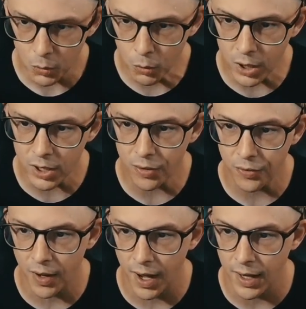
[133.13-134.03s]
we're gonna
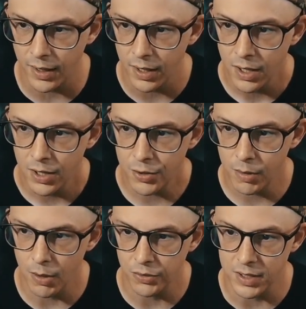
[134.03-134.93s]
find
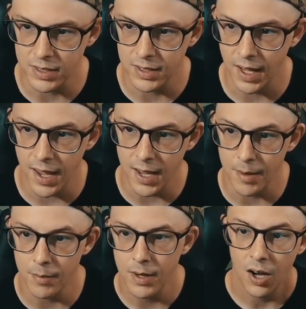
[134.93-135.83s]
throughout this game.
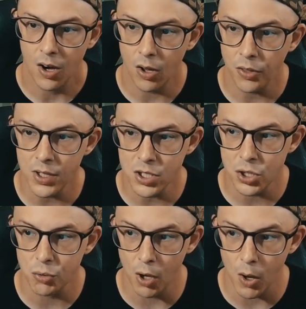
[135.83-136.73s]
All these
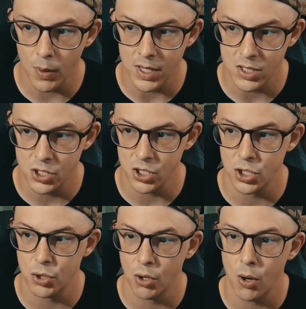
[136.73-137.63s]
throwies just
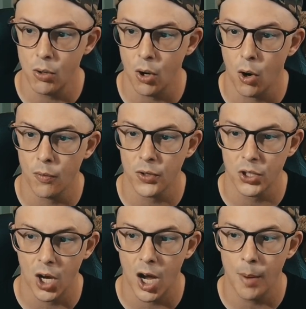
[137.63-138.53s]
thrown over
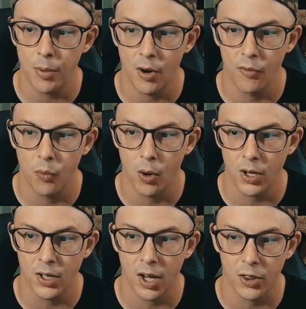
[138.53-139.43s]
top of one
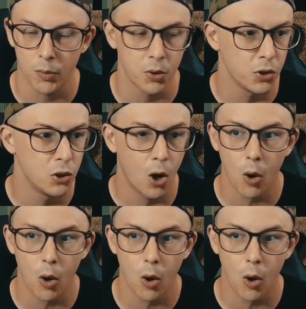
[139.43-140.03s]
another with no